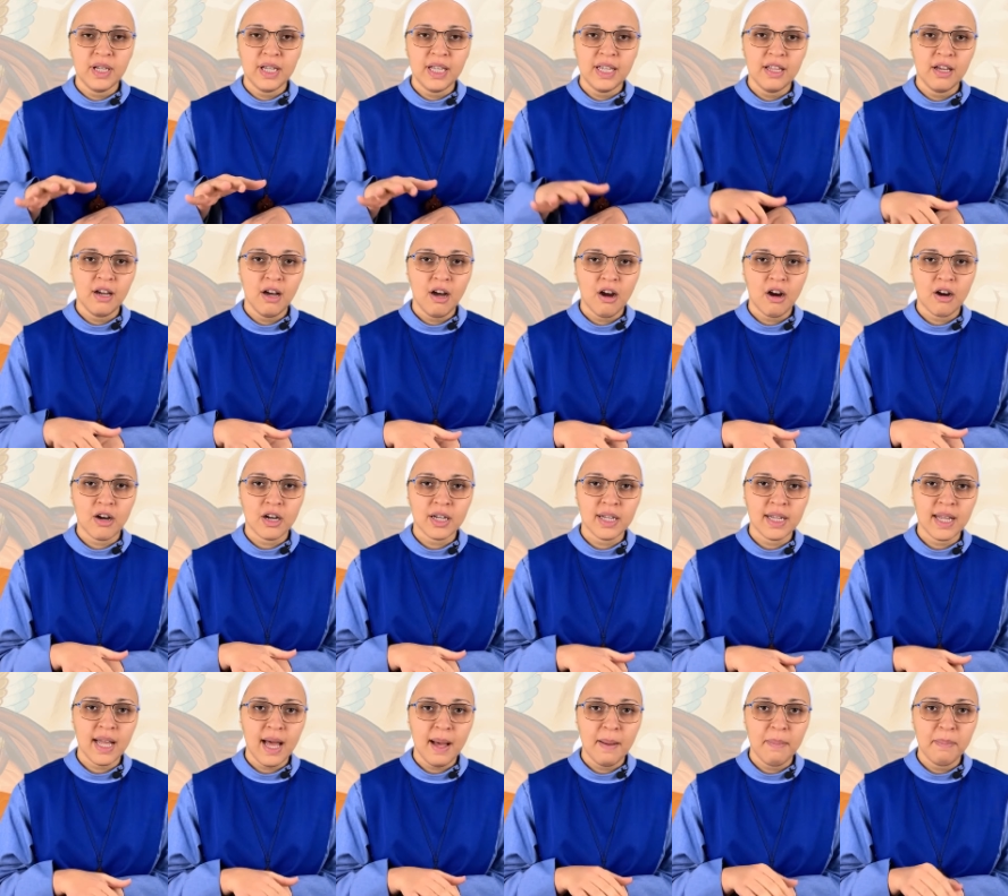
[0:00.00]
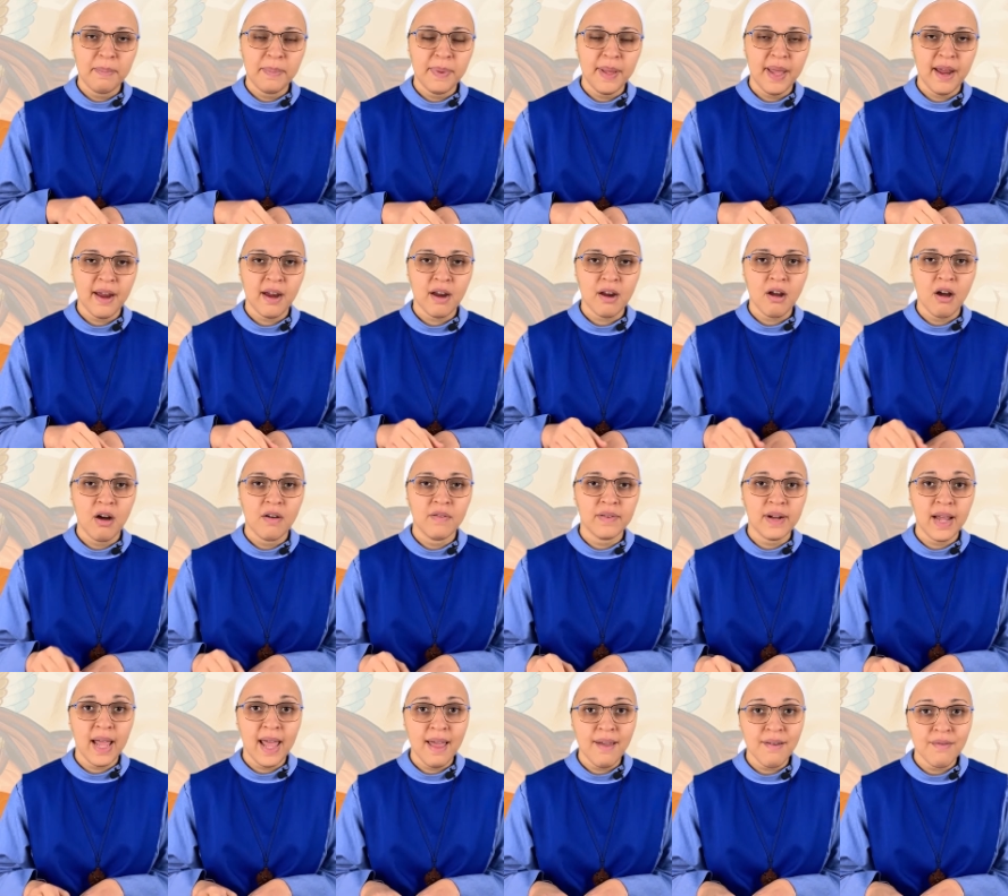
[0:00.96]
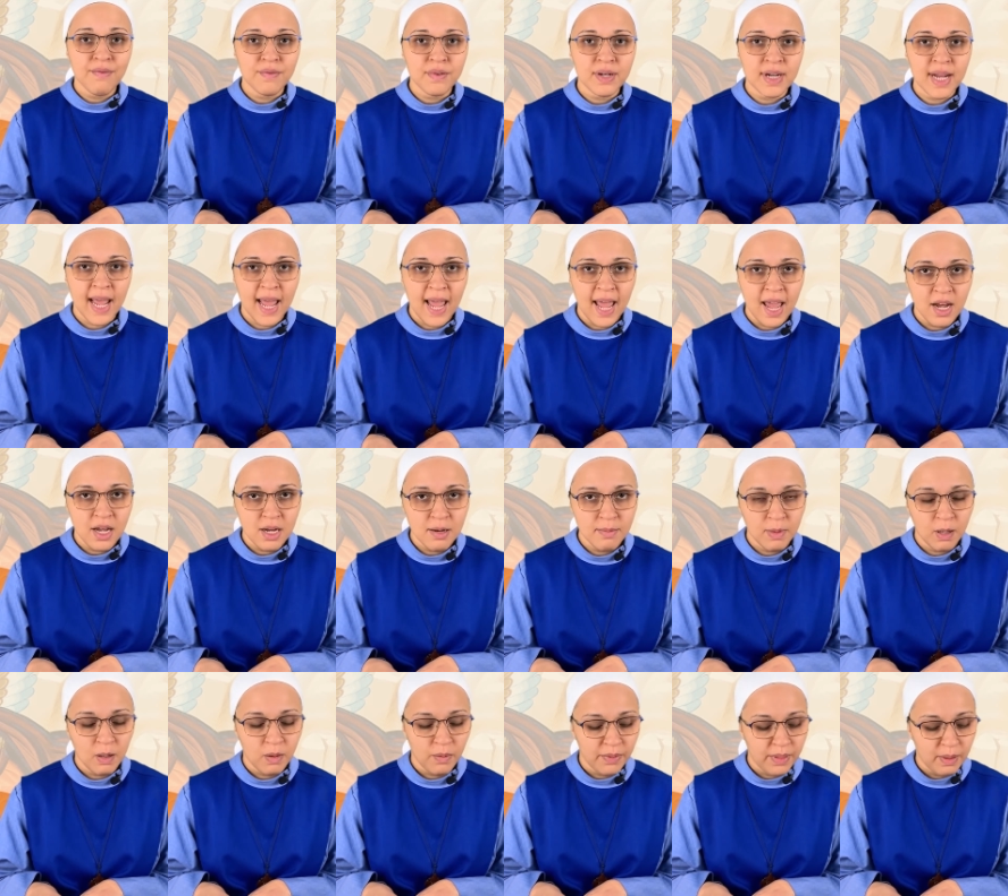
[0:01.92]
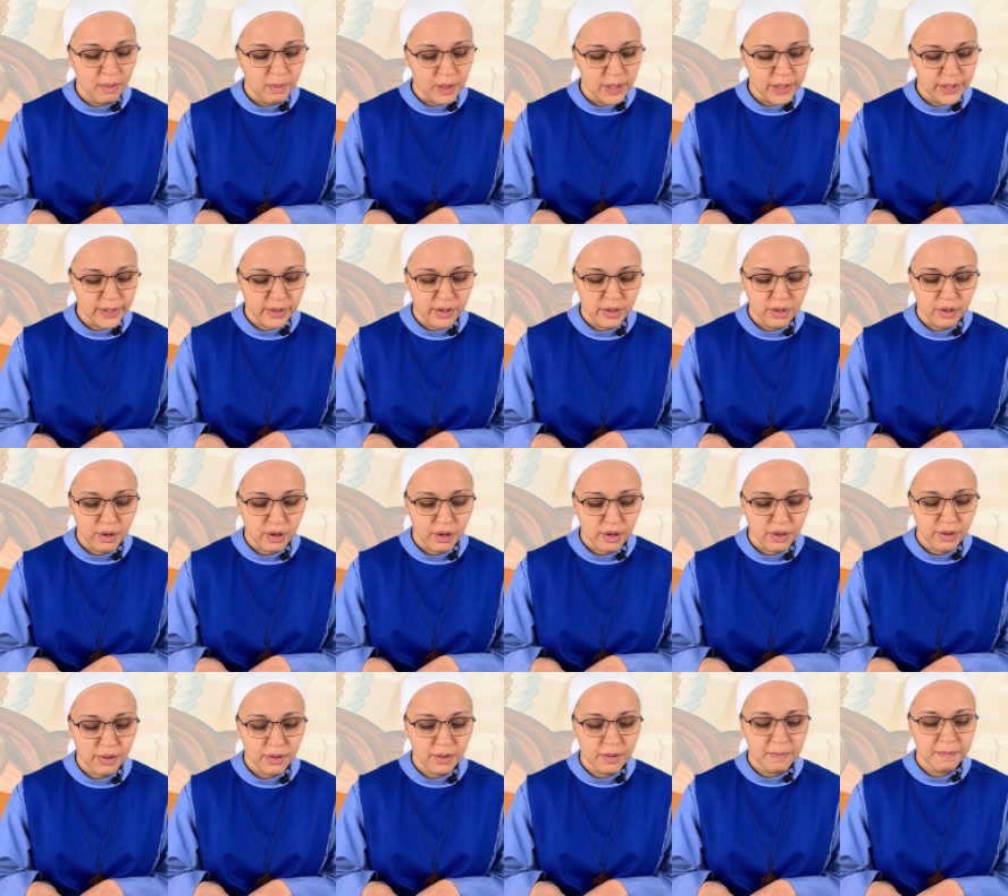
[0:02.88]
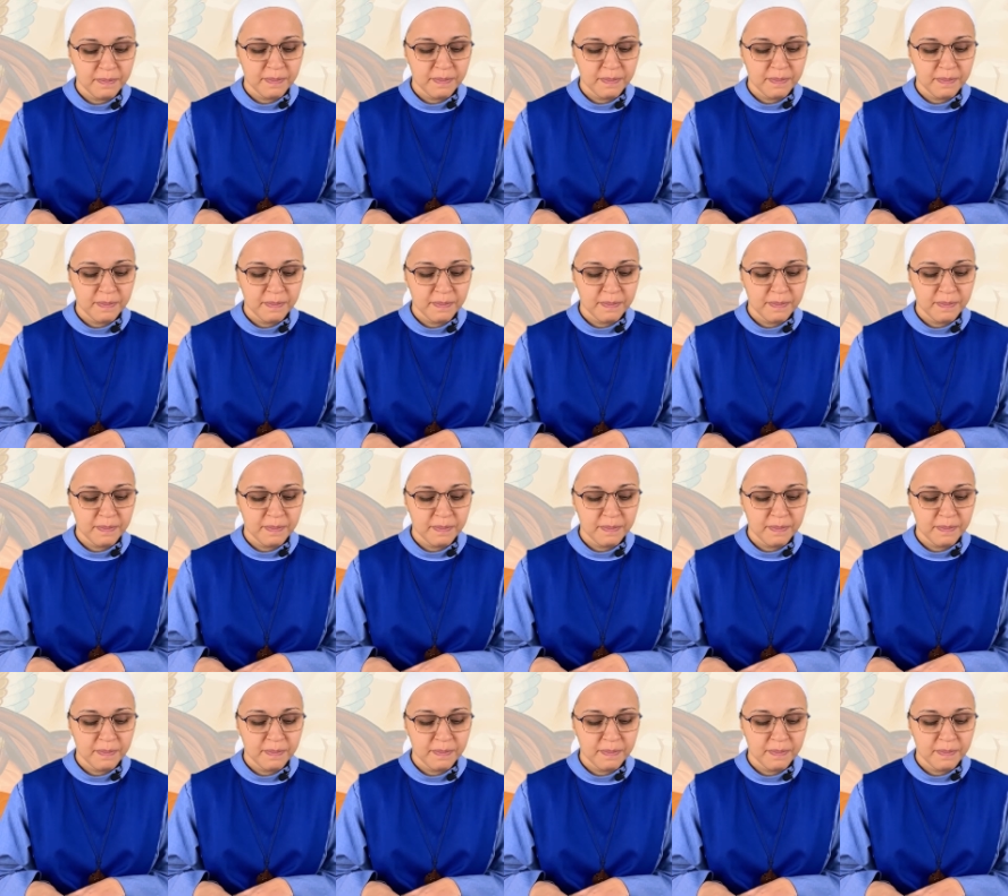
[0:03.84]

in the ark a pair of every animal that was on earth.